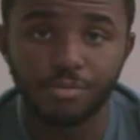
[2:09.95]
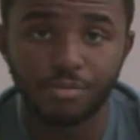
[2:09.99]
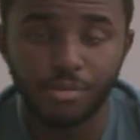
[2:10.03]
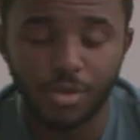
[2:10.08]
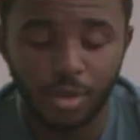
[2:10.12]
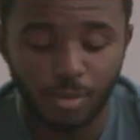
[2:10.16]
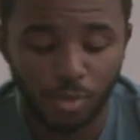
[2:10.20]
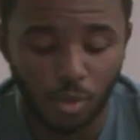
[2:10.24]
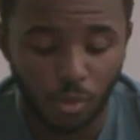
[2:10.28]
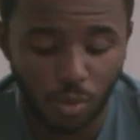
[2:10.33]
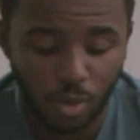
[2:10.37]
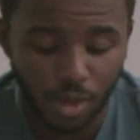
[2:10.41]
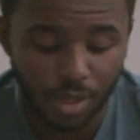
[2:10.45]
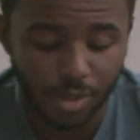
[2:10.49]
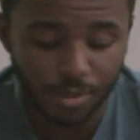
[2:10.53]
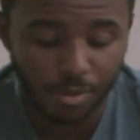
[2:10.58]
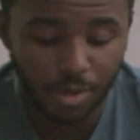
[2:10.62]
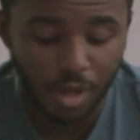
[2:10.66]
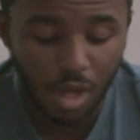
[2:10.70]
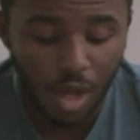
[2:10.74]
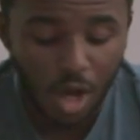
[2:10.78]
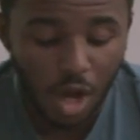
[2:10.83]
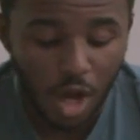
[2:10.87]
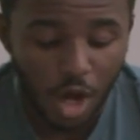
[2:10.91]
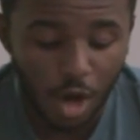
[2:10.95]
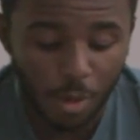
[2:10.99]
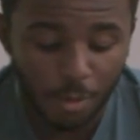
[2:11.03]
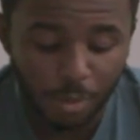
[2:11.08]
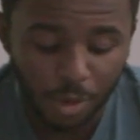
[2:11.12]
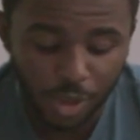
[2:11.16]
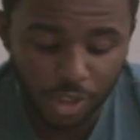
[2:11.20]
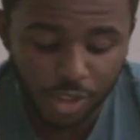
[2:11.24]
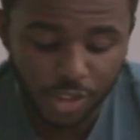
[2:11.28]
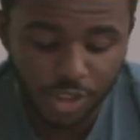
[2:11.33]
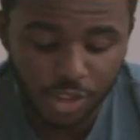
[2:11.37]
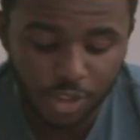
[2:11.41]
Number 1, a
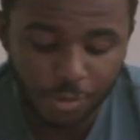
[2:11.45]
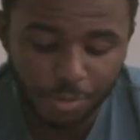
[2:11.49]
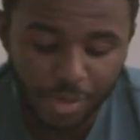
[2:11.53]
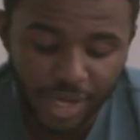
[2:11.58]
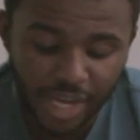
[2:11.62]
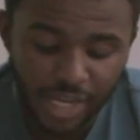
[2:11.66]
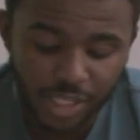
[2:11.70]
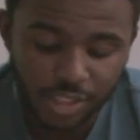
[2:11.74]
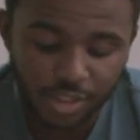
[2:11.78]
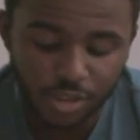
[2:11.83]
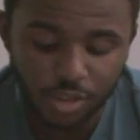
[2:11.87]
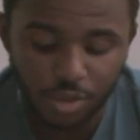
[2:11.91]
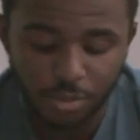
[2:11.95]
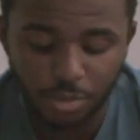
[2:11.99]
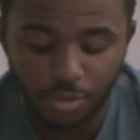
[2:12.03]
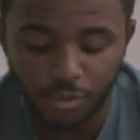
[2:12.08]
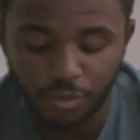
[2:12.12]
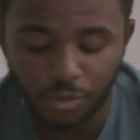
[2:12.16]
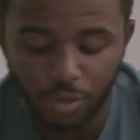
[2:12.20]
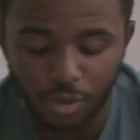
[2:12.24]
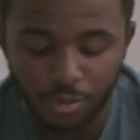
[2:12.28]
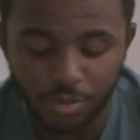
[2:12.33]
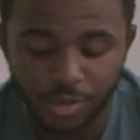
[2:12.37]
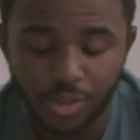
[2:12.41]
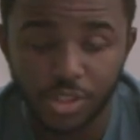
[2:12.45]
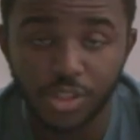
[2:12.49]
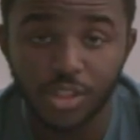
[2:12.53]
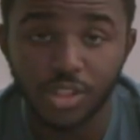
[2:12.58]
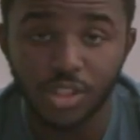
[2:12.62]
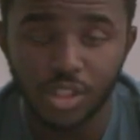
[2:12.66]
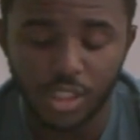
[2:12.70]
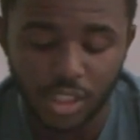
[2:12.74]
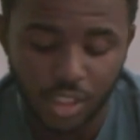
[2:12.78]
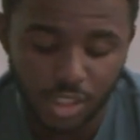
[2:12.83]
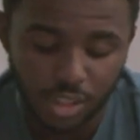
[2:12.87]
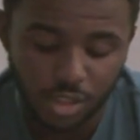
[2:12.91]
person's past good
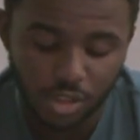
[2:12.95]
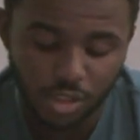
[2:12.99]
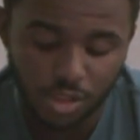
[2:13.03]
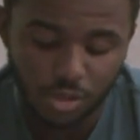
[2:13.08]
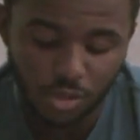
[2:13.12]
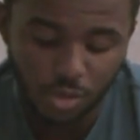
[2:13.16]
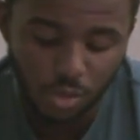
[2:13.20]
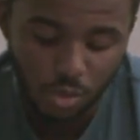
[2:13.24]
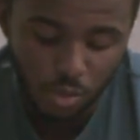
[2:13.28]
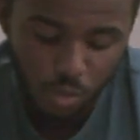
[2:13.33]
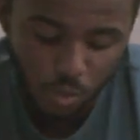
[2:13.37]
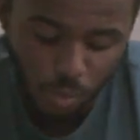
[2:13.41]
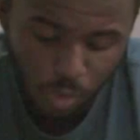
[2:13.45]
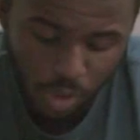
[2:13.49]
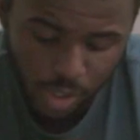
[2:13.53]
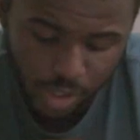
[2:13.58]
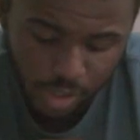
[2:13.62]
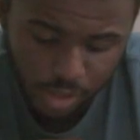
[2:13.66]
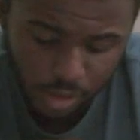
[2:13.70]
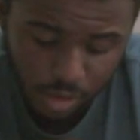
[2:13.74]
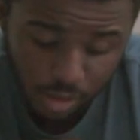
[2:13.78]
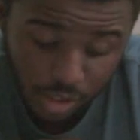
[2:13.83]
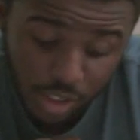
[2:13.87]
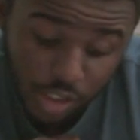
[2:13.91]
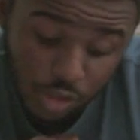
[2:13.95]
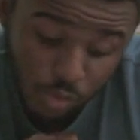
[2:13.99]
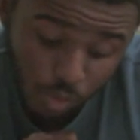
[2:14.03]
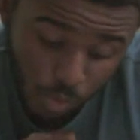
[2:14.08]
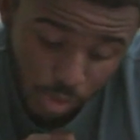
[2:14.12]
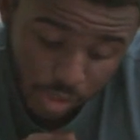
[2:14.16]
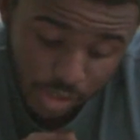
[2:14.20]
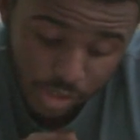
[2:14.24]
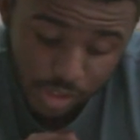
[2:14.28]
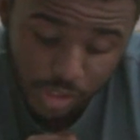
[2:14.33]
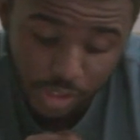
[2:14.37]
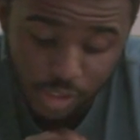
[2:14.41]
performances leads
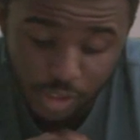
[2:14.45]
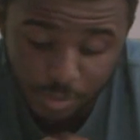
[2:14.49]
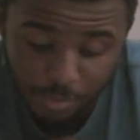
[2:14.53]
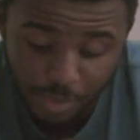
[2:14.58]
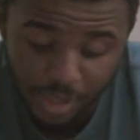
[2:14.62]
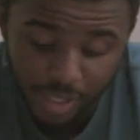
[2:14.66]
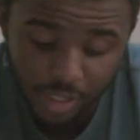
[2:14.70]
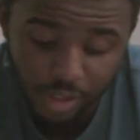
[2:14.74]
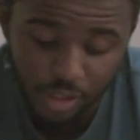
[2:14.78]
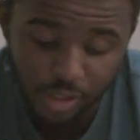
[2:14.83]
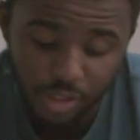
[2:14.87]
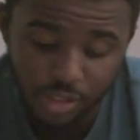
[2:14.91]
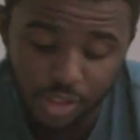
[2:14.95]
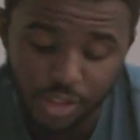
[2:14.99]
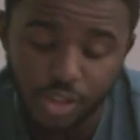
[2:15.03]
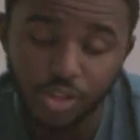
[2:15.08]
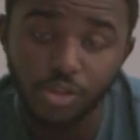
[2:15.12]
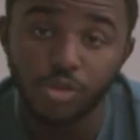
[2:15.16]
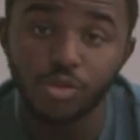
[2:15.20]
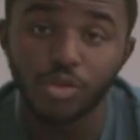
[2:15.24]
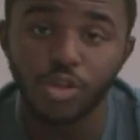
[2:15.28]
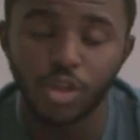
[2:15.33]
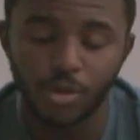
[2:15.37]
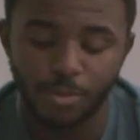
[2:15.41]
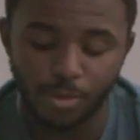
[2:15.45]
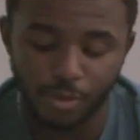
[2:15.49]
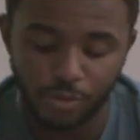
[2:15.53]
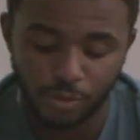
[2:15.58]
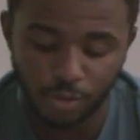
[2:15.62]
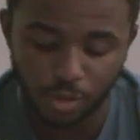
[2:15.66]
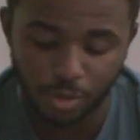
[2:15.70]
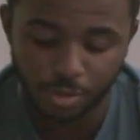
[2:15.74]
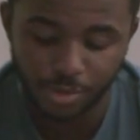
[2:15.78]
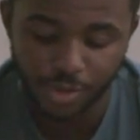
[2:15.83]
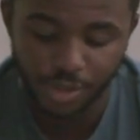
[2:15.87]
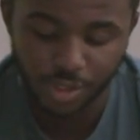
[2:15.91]
one to expect continued good
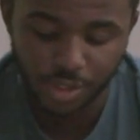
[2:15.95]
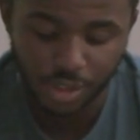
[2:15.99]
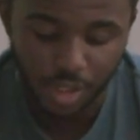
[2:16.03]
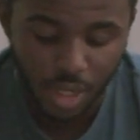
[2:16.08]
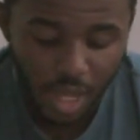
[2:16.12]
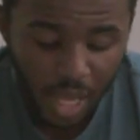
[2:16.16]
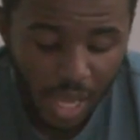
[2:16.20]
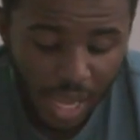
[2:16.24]
performance,